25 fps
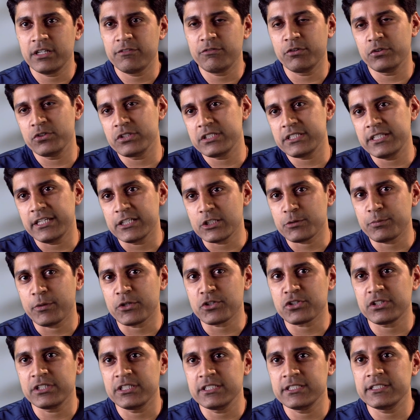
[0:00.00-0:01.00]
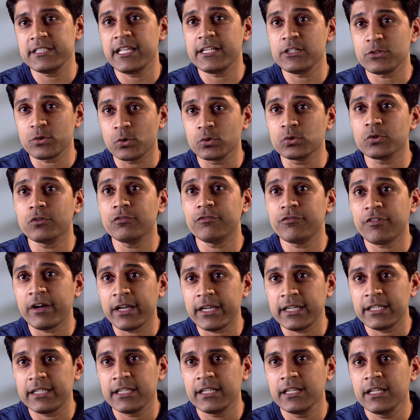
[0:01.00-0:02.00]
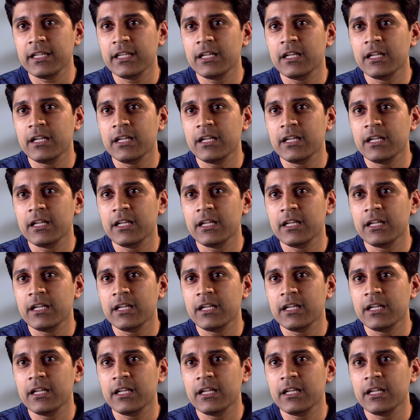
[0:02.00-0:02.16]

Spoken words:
If you want to see a specialist, that is also fine